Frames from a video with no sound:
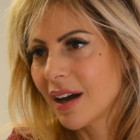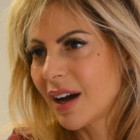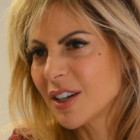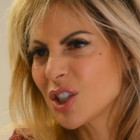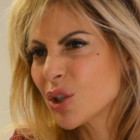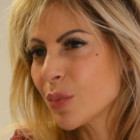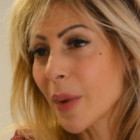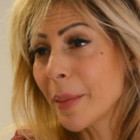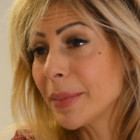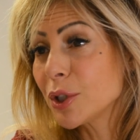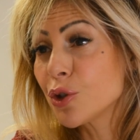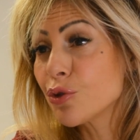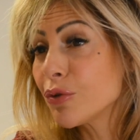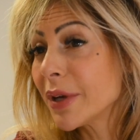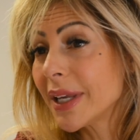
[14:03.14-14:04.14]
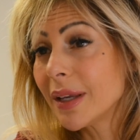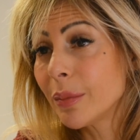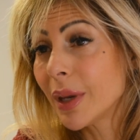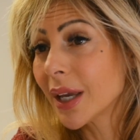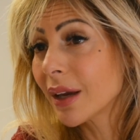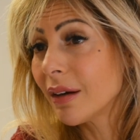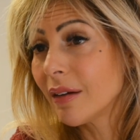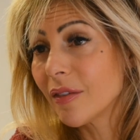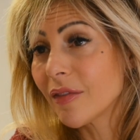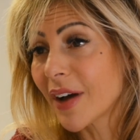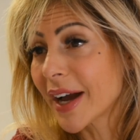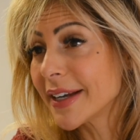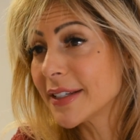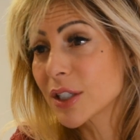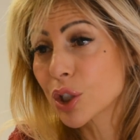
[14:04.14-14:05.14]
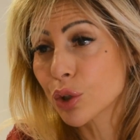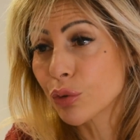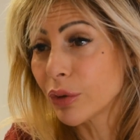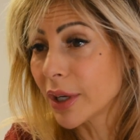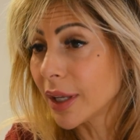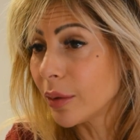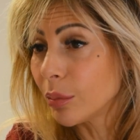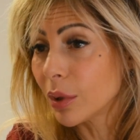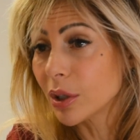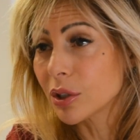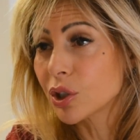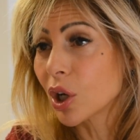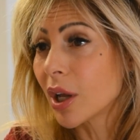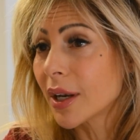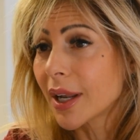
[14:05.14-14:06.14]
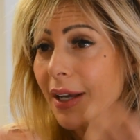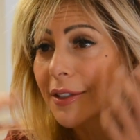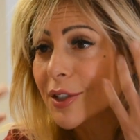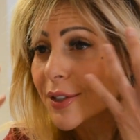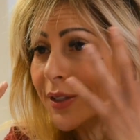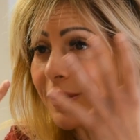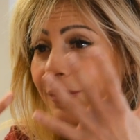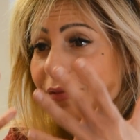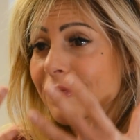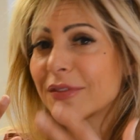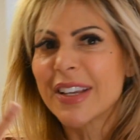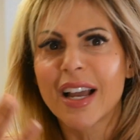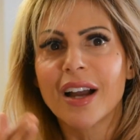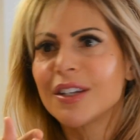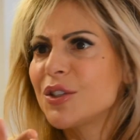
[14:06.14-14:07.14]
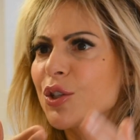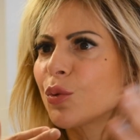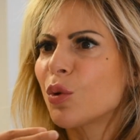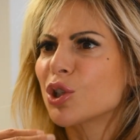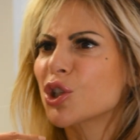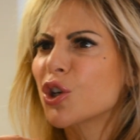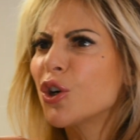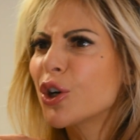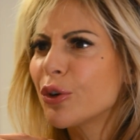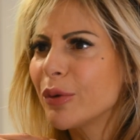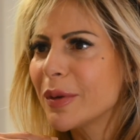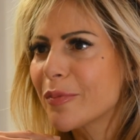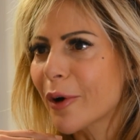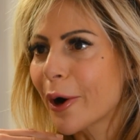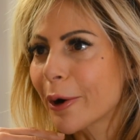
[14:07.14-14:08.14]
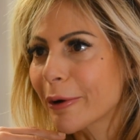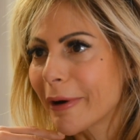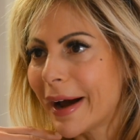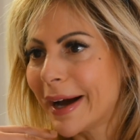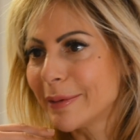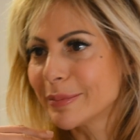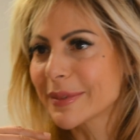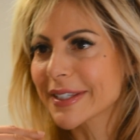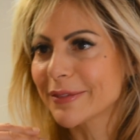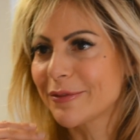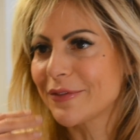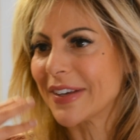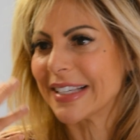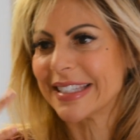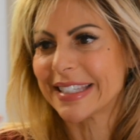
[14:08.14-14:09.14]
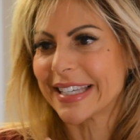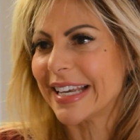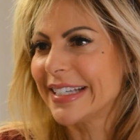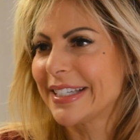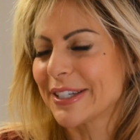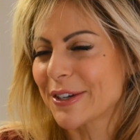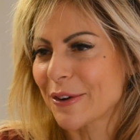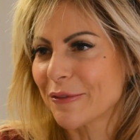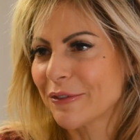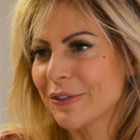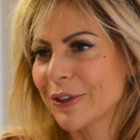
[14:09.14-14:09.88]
I just remember dreaming of ice cream. I used to watch cookery programs fixated on